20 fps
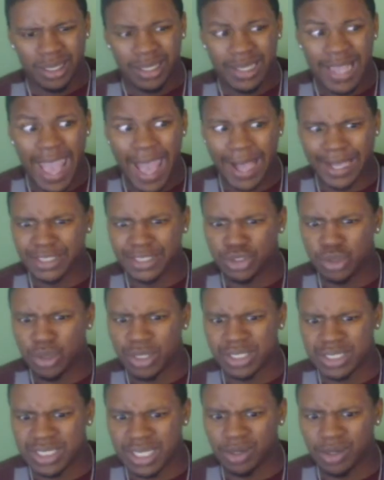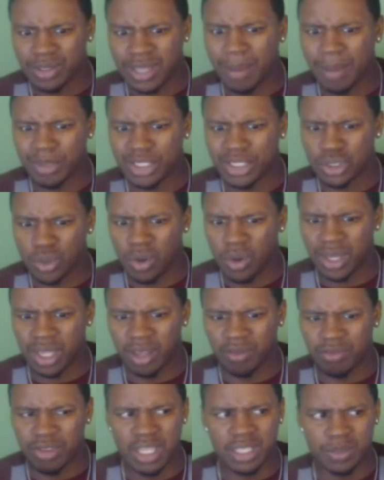Yeah, because you consider that
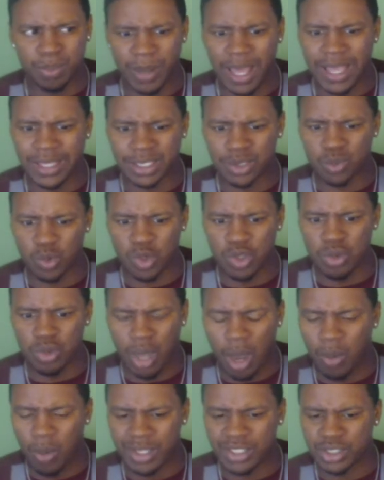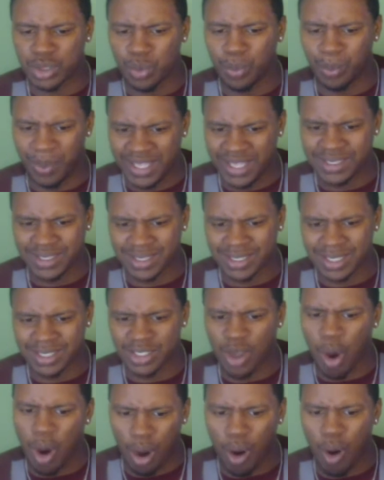majority of these places where you go into,
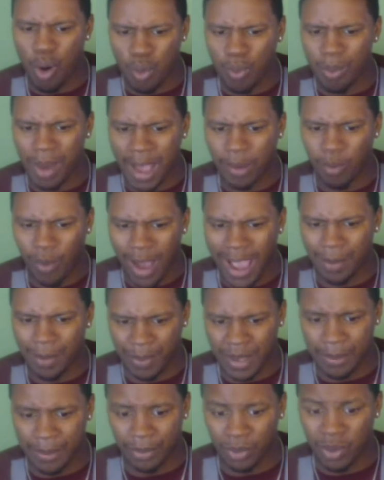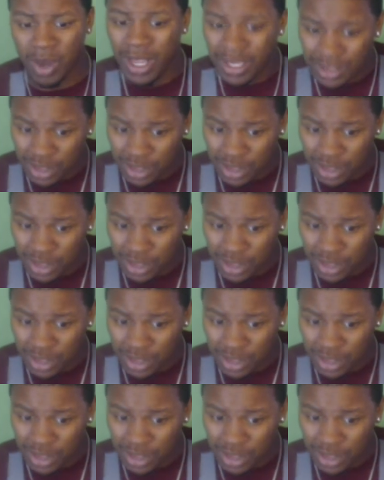businesses are owned by white people.